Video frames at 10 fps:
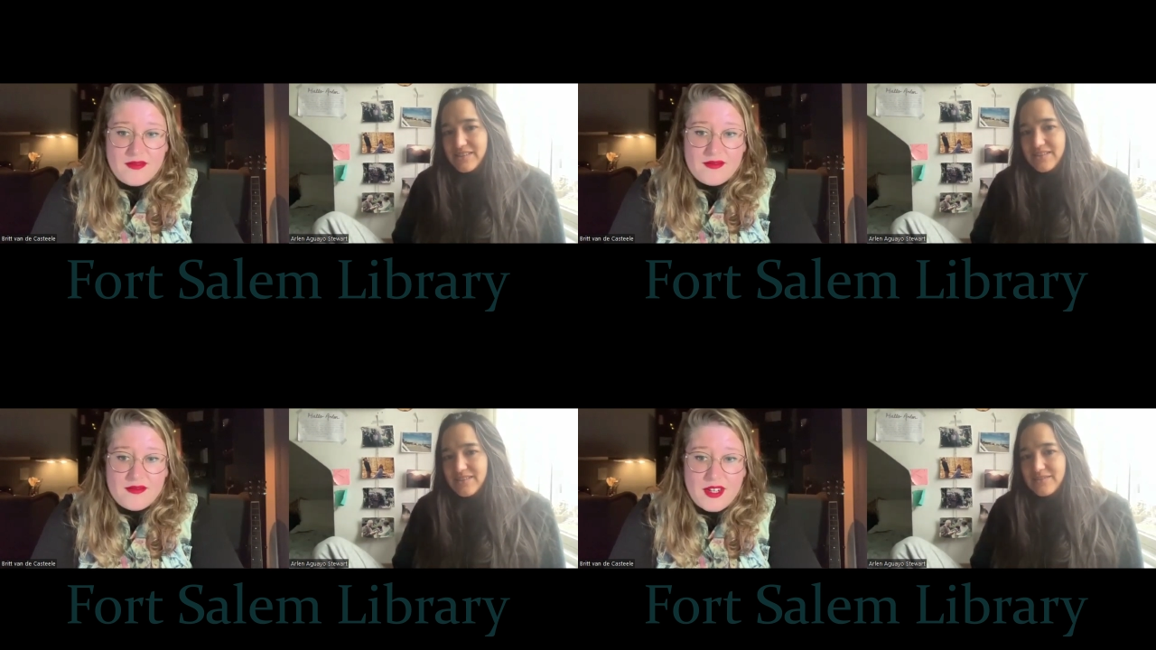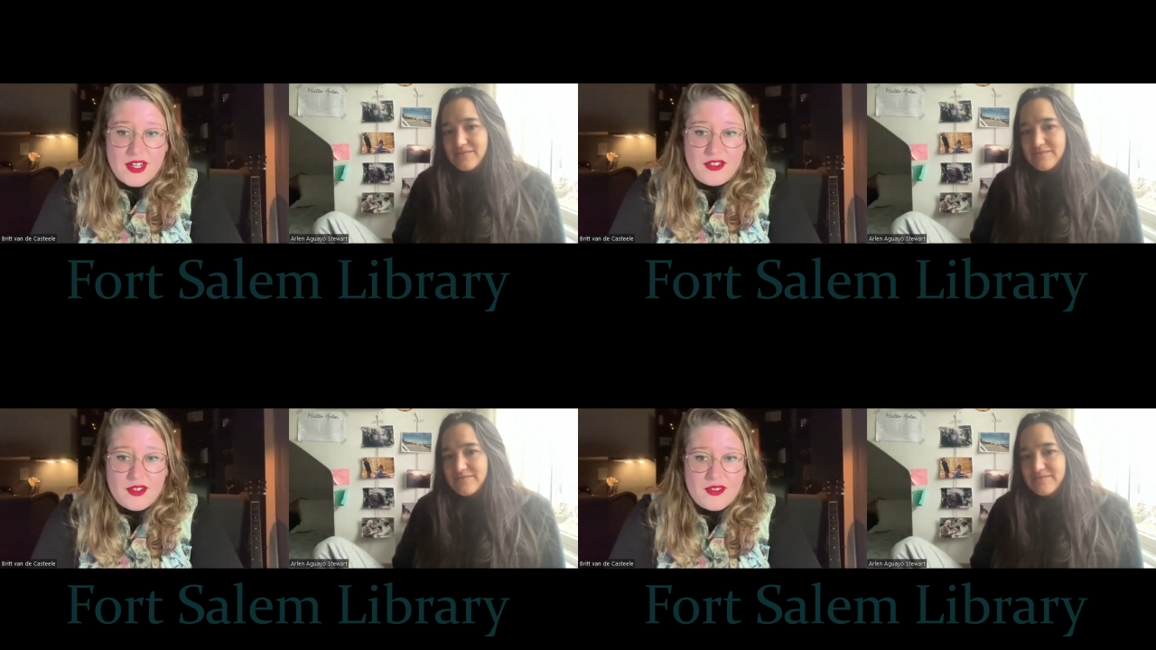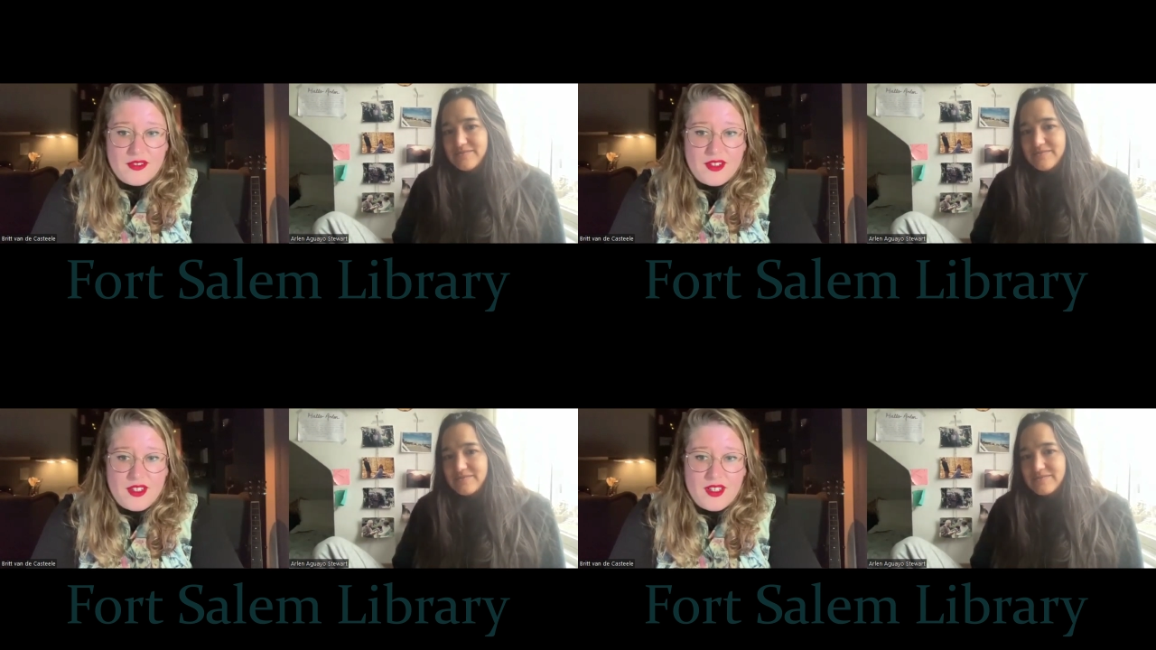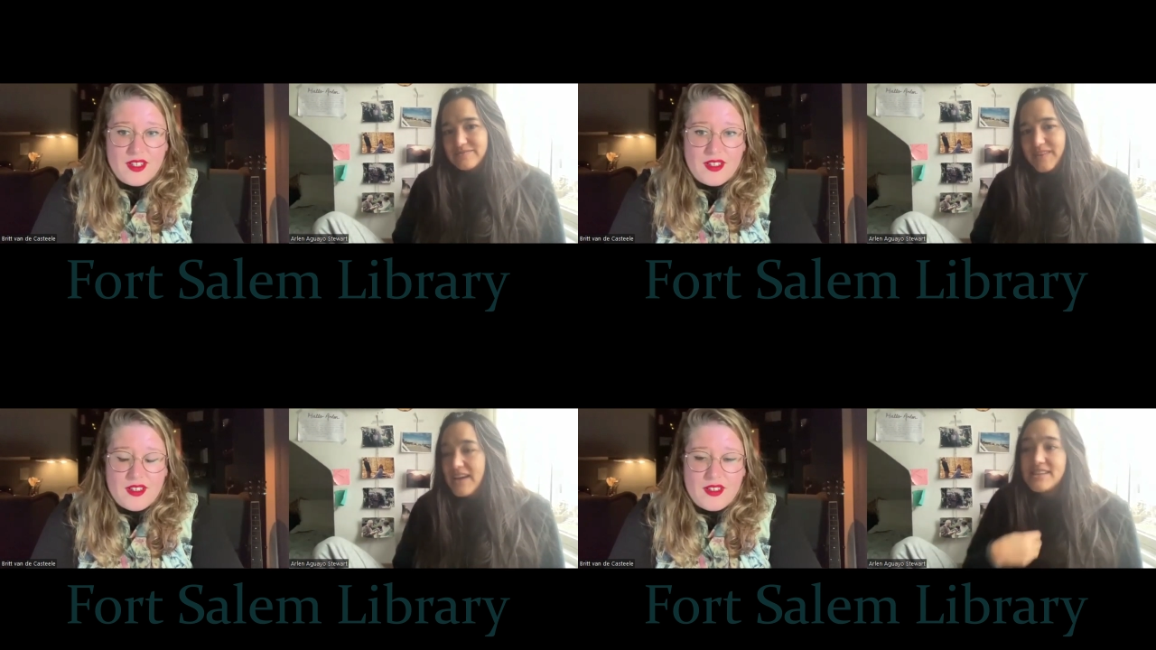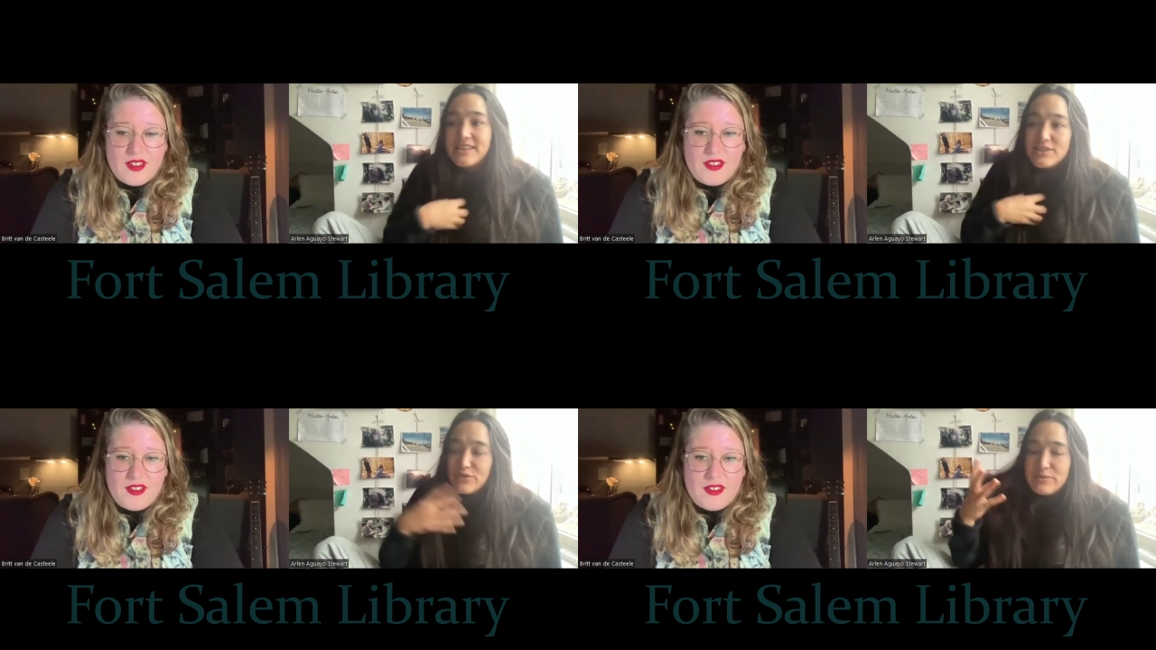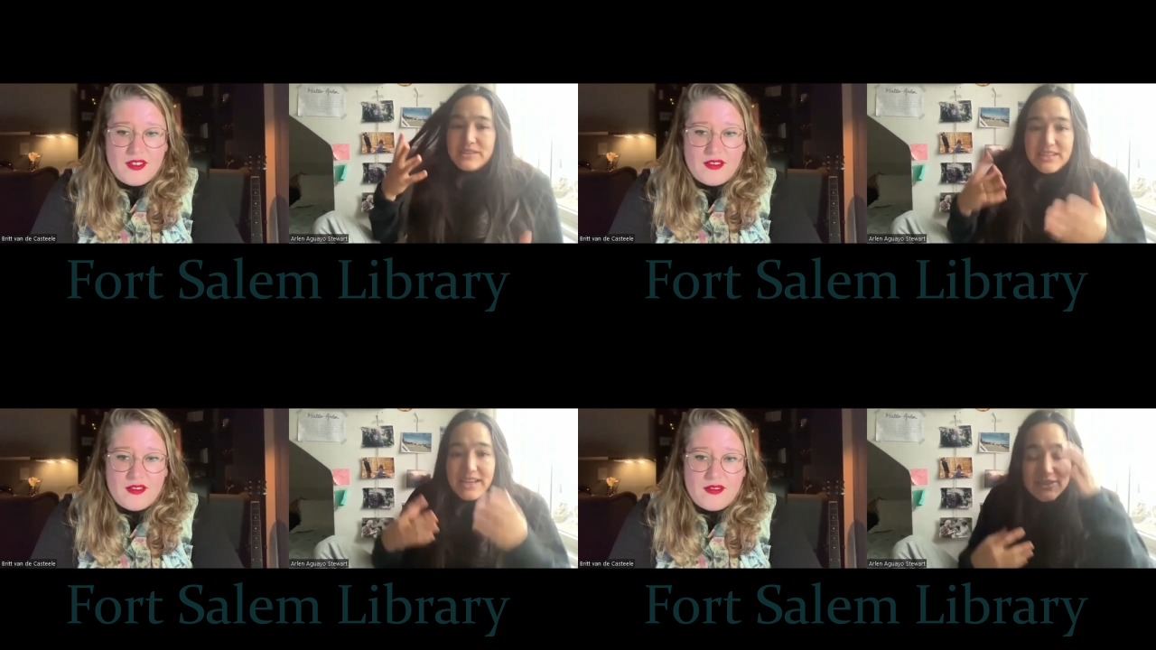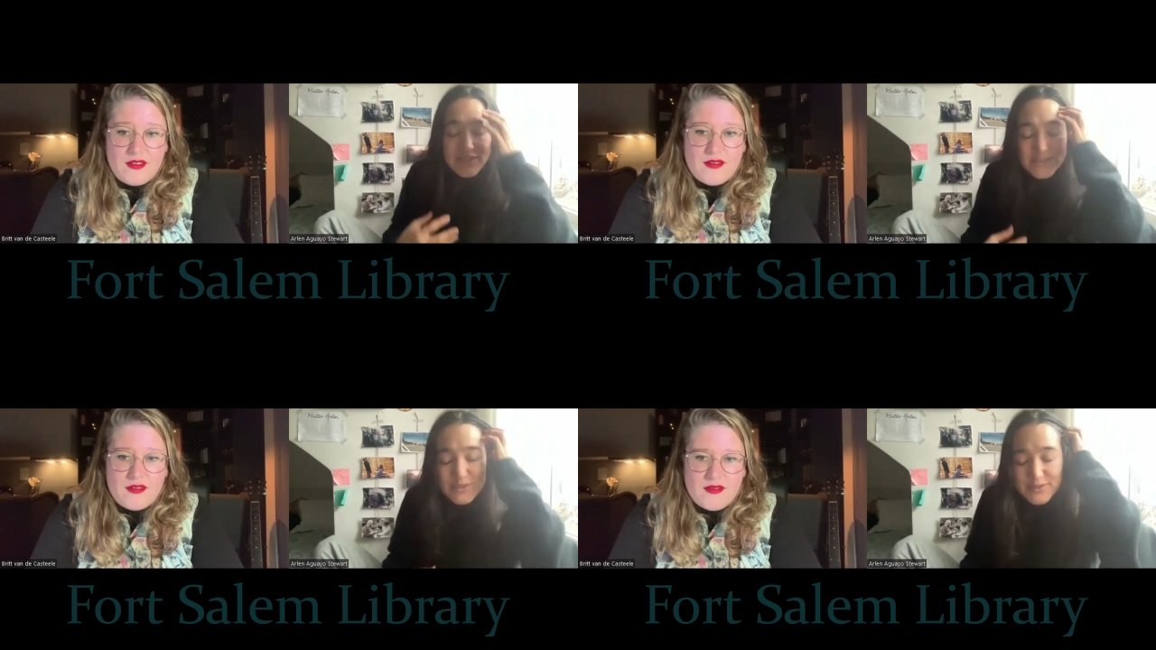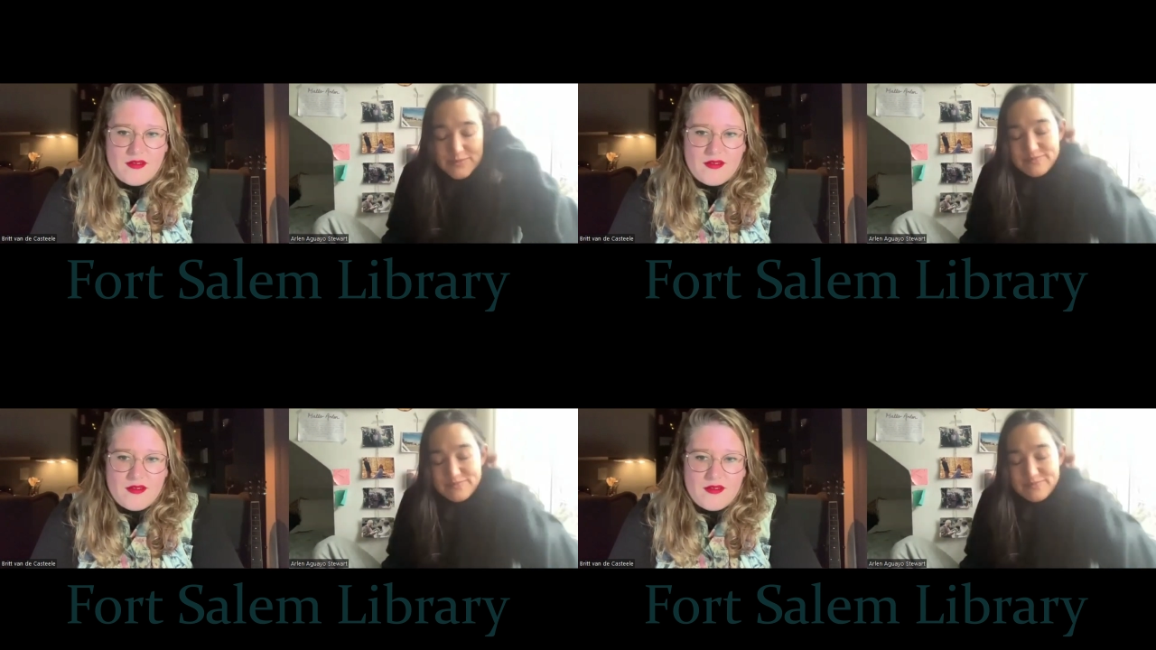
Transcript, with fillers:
Speaker 1: so, very true as it is for me as an actor so